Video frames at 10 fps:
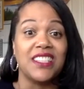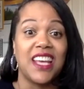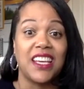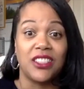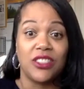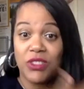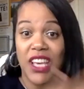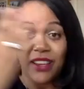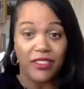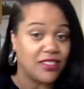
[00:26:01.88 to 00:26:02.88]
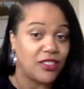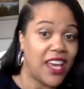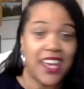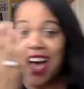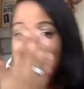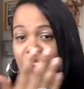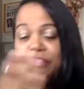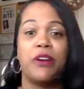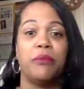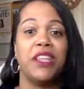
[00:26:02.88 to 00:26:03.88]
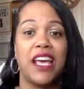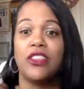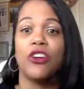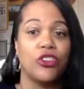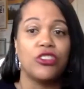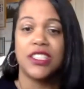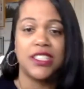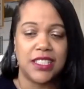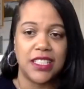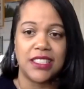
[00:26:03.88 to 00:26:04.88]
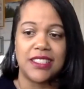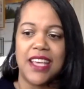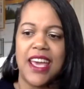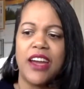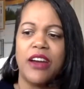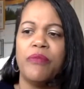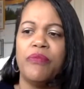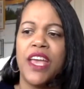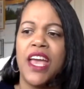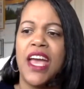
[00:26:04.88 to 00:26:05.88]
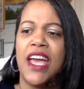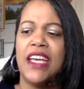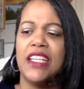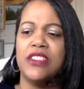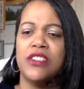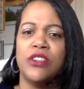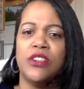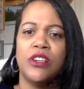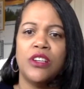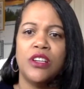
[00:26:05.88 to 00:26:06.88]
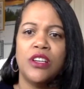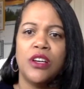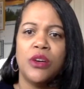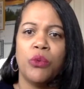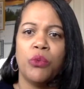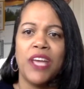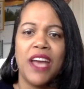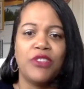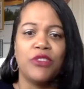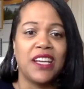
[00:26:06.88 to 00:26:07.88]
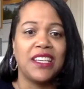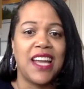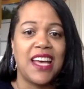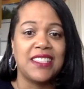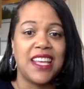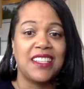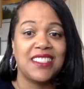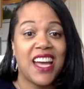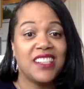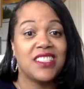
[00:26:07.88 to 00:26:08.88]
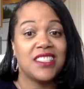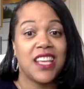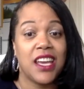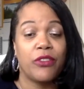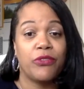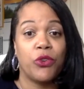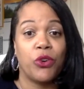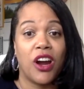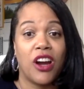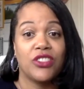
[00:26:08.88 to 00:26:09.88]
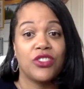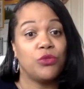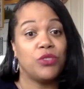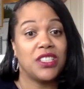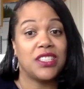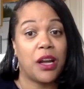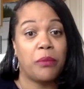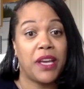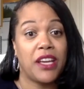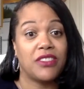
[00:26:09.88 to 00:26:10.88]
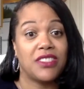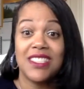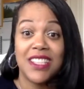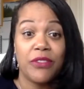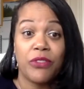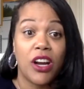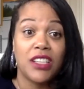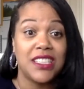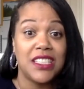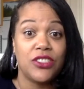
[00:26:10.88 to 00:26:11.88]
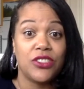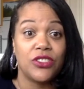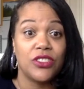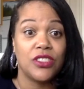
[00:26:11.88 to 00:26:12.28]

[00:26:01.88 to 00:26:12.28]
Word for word: Like you can't you can't hide from it. Like the urgency is there. And we have to recognize that it's not just there for our students and our parents, it's there for our teachers.